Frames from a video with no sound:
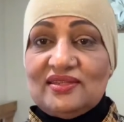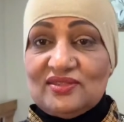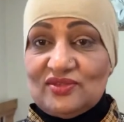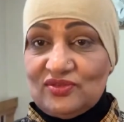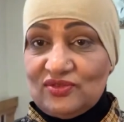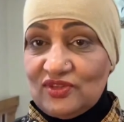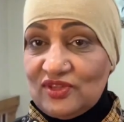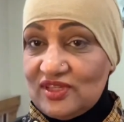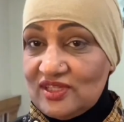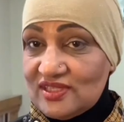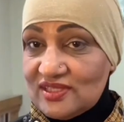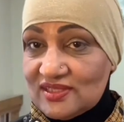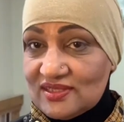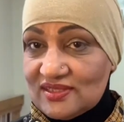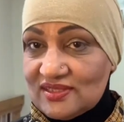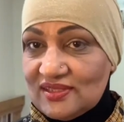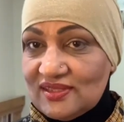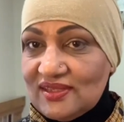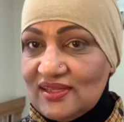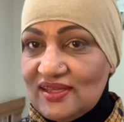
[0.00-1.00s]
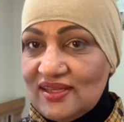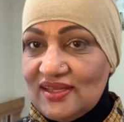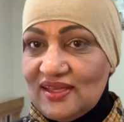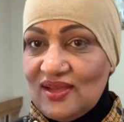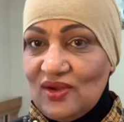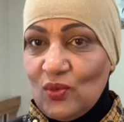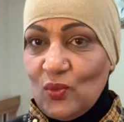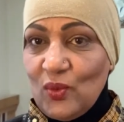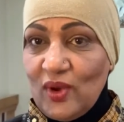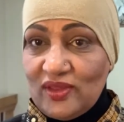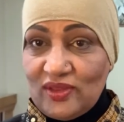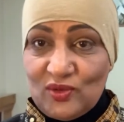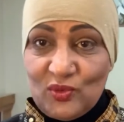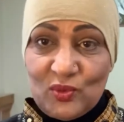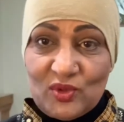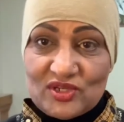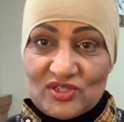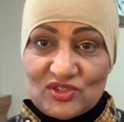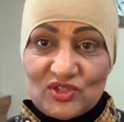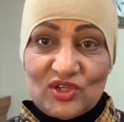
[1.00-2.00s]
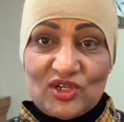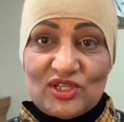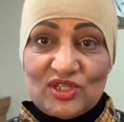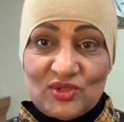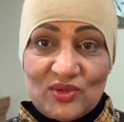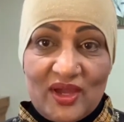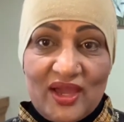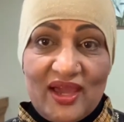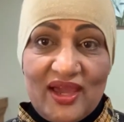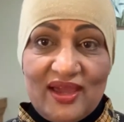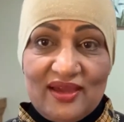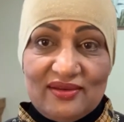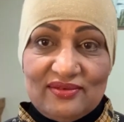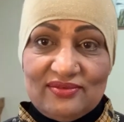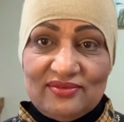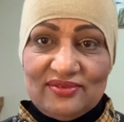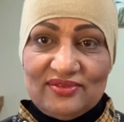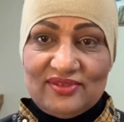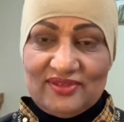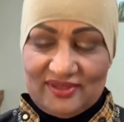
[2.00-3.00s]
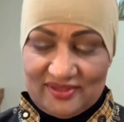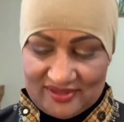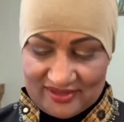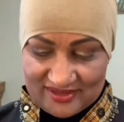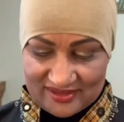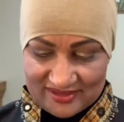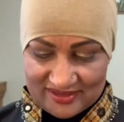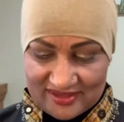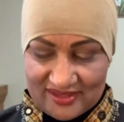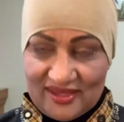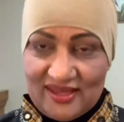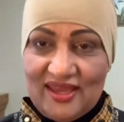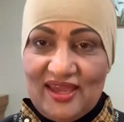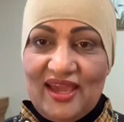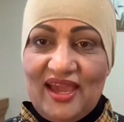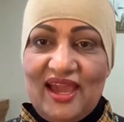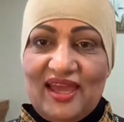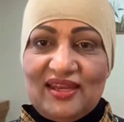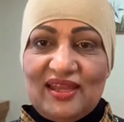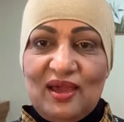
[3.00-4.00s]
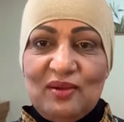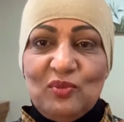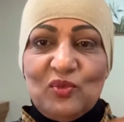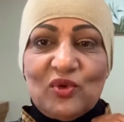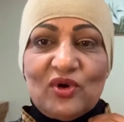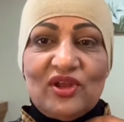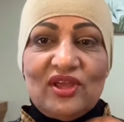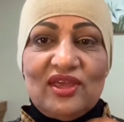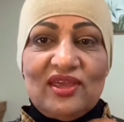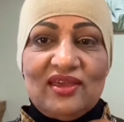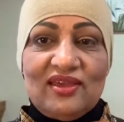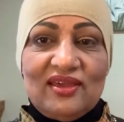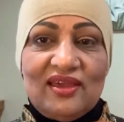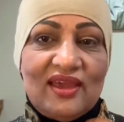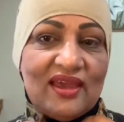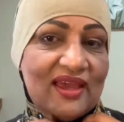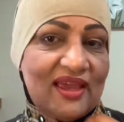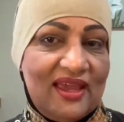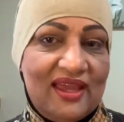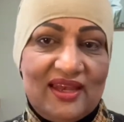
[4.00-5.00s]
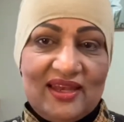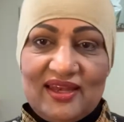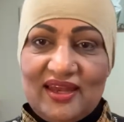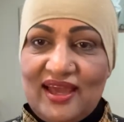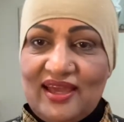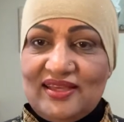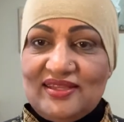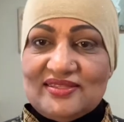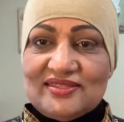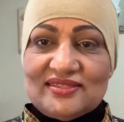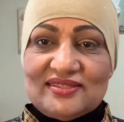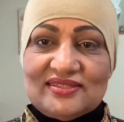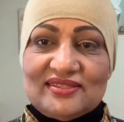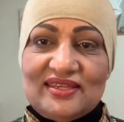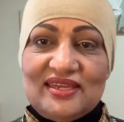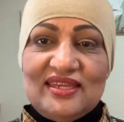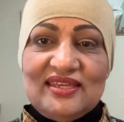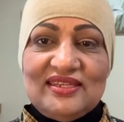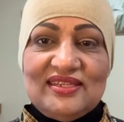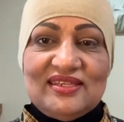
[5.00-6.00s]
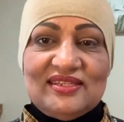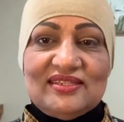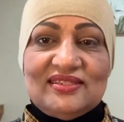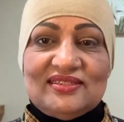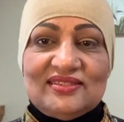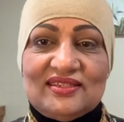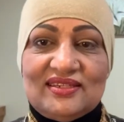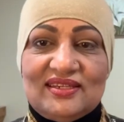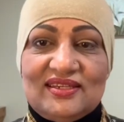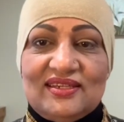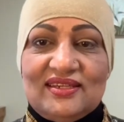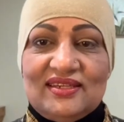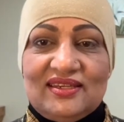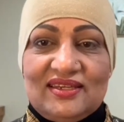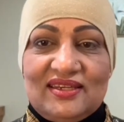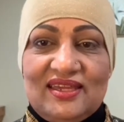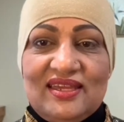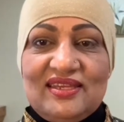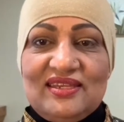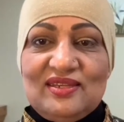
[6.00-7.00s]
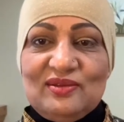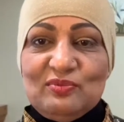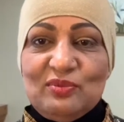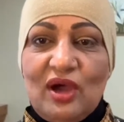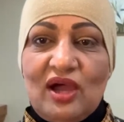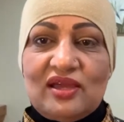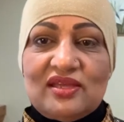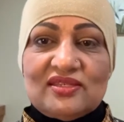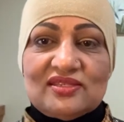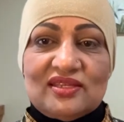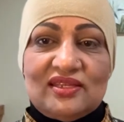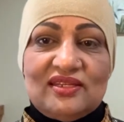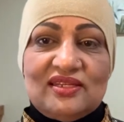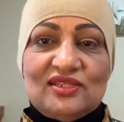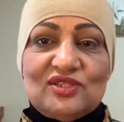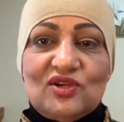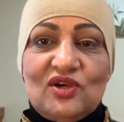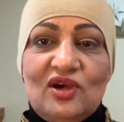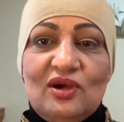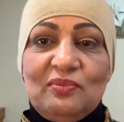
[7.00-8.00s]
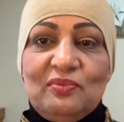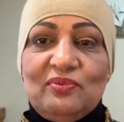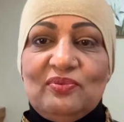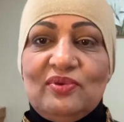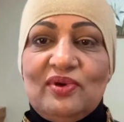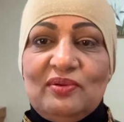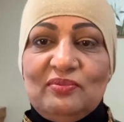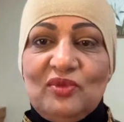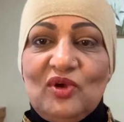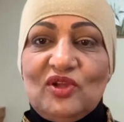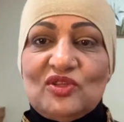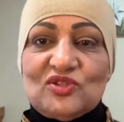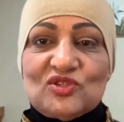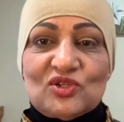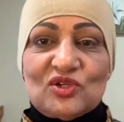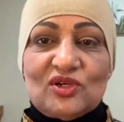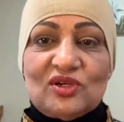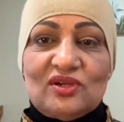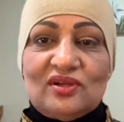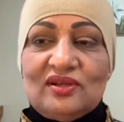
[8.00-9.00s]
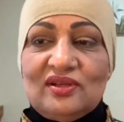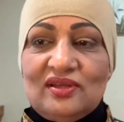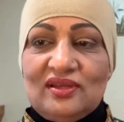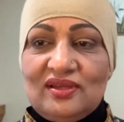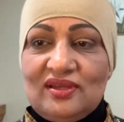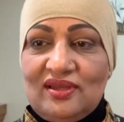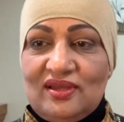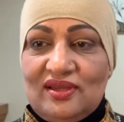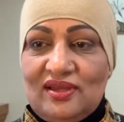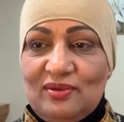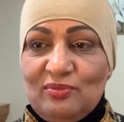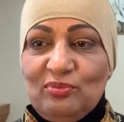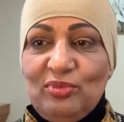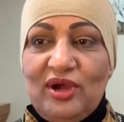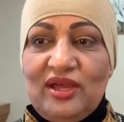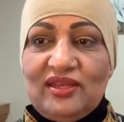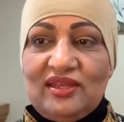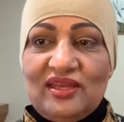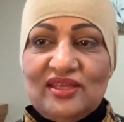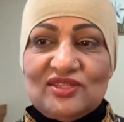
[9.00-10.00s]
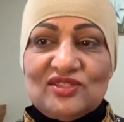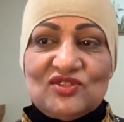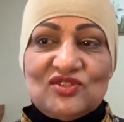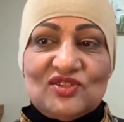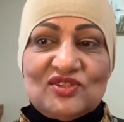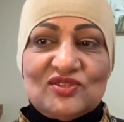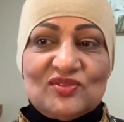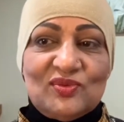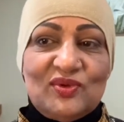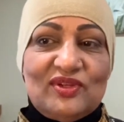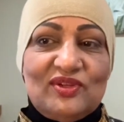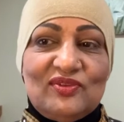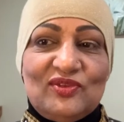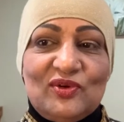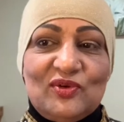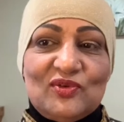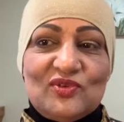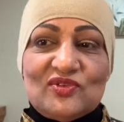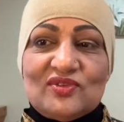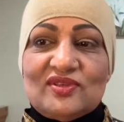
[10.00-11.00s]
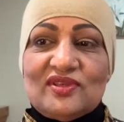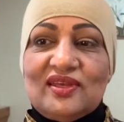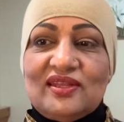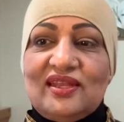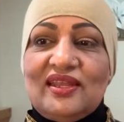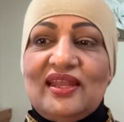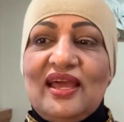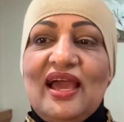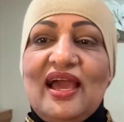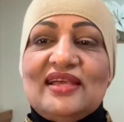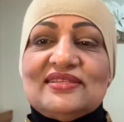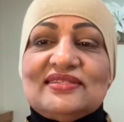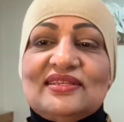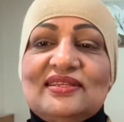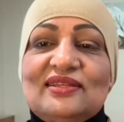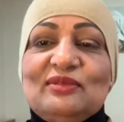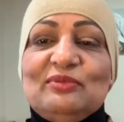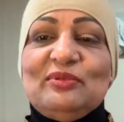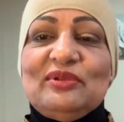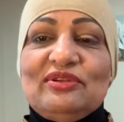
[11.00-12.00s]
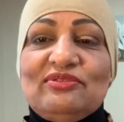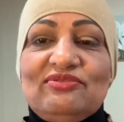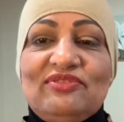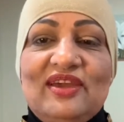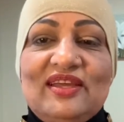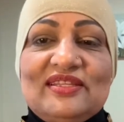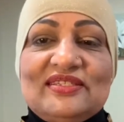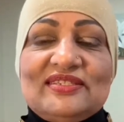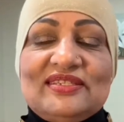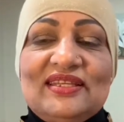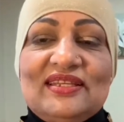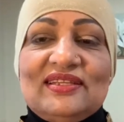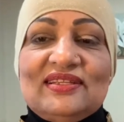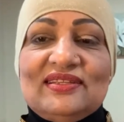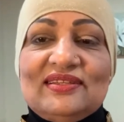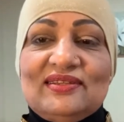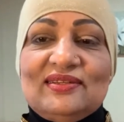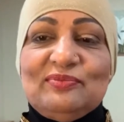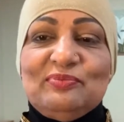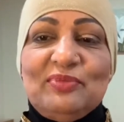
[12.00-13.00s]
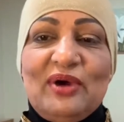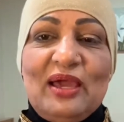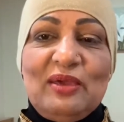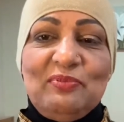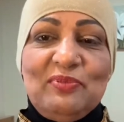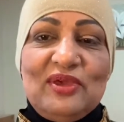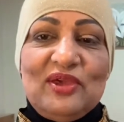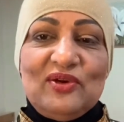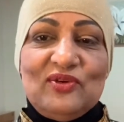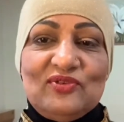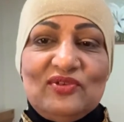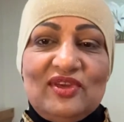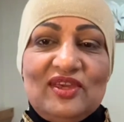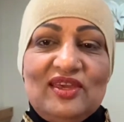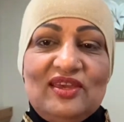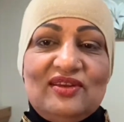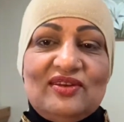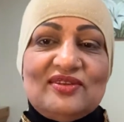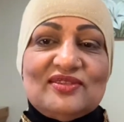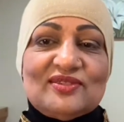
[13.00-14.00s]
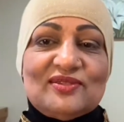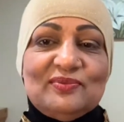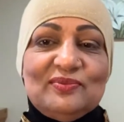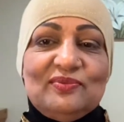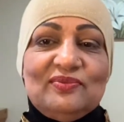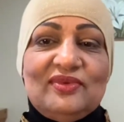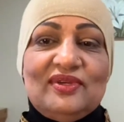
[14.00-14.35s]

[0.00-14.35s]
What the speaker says: for this weather we're starting to have. And I'm wearing a nice Indian Pakistani top. I'm not sure, but it's just one of those that has a little bit of fancy little piping over here, some